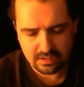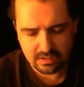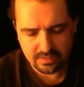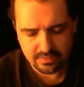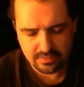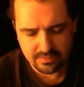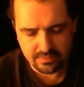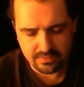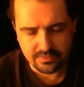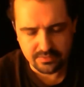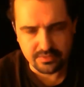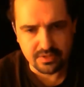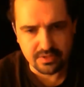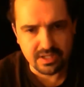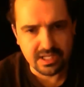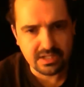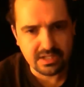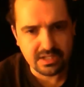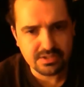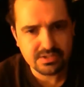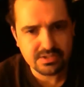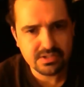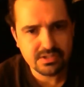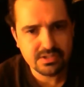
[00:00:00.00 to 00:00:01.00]
The
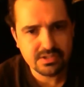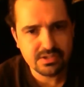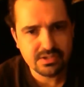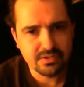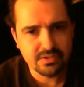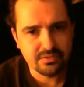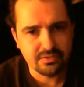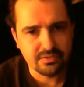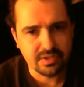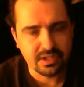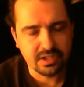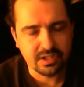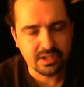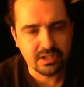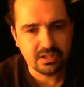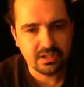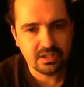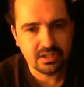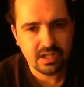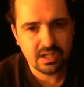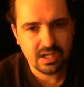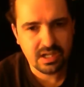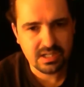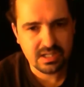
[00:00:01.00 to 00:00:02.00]
Nelson Sauvay
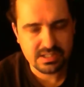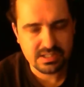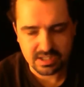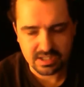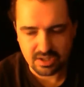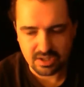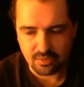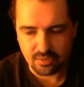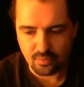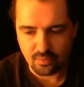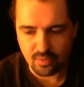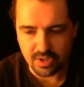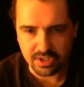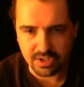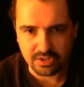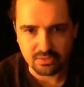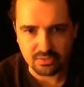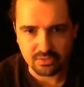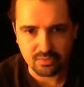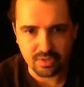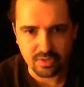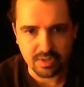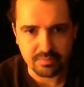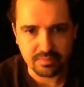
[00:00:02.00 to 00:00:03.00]
has like a white
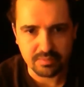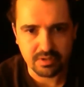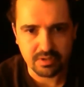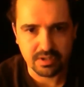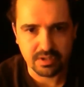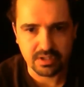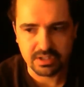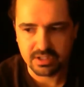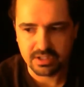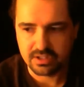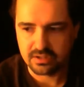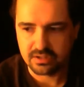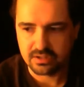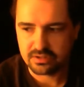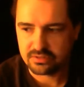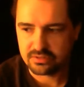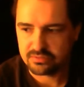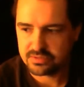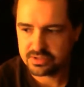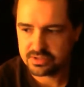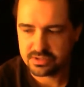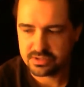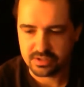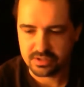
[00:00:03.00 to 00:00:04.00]
grape kind of
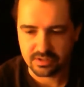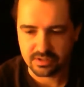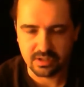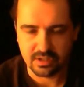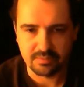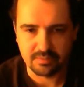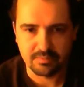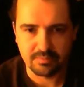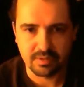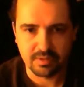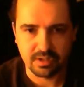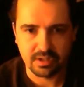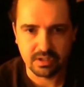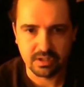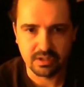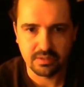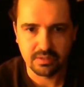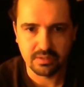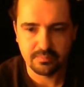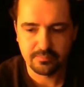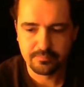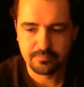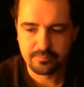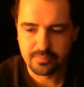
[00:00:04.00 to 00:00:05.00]
characteristic that I'm picking
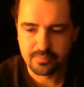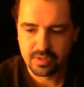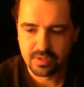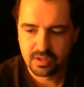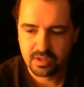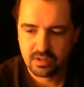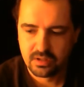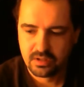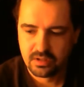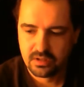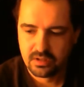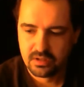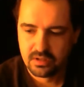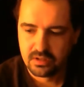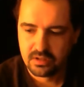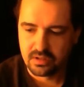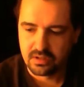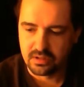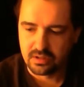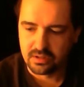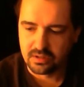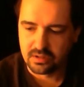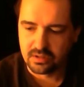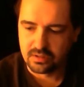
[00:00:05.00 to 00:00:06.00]
up.
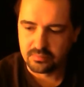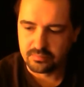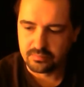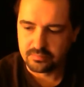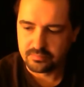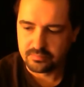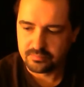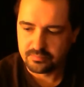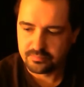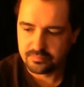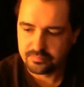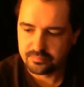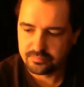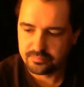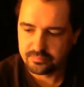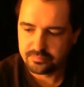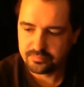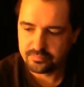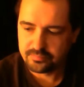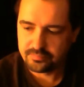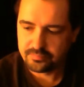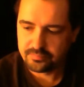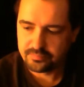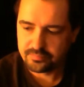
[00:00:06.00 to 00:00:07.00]
And
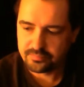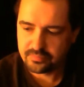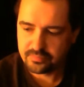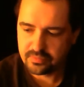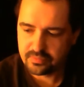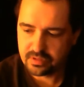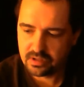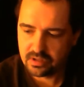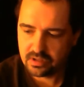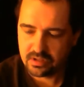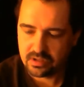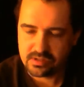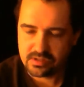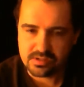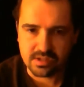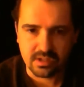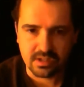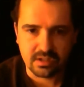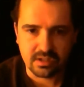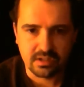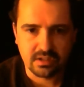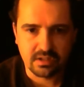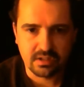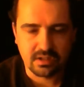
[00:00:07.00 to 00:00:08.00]
it's like,
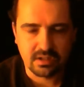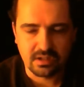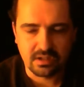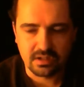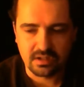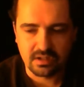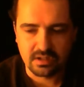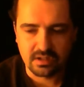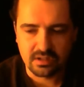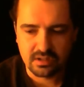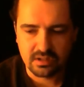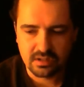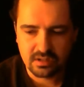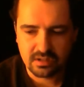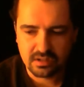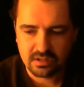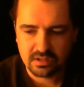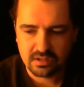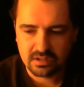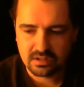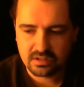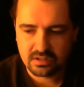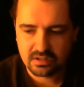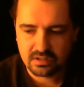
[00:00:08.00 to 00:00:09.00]

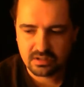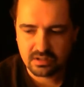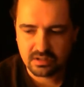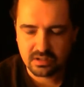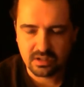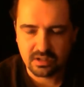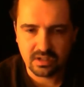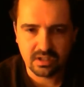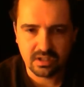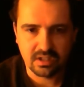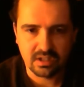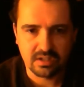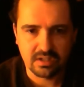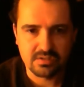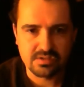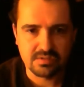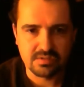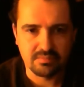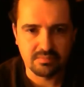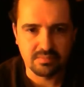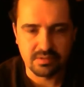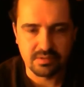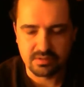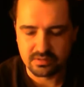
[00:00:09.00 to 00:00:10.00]
kind of gives the
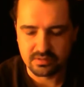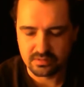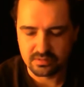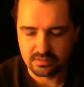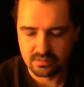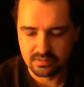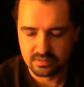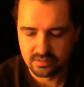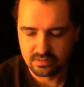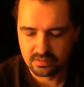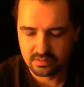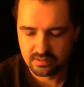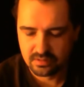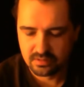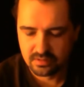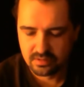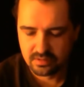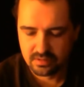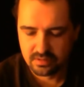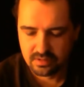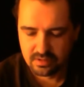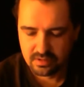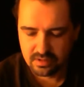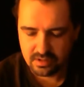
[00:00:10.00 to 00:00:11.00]
beer
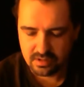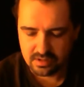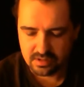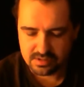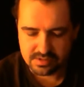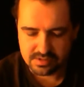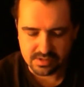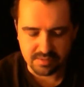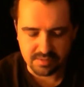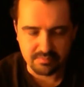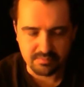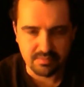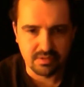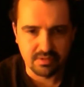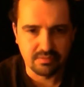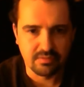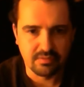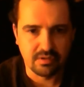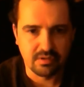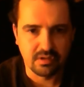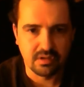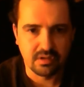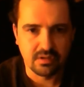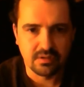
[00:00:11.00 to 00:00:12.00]
a slight bit of
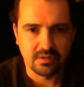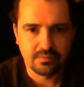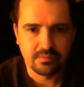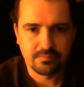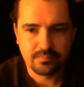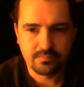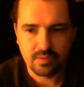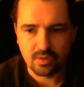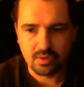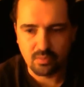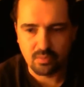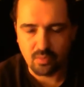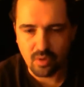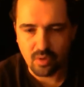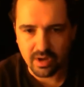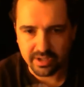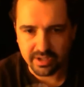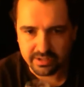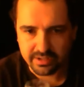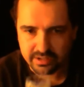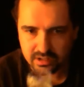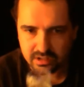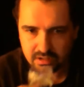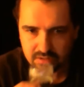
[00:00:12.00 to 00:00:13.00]
a
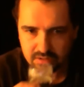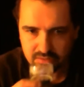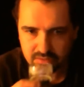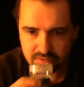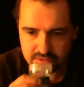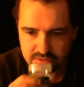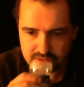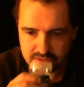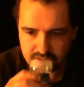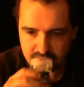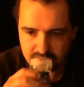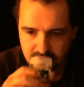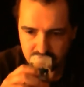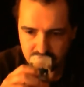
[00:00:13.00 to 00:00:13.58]
wine characteristic.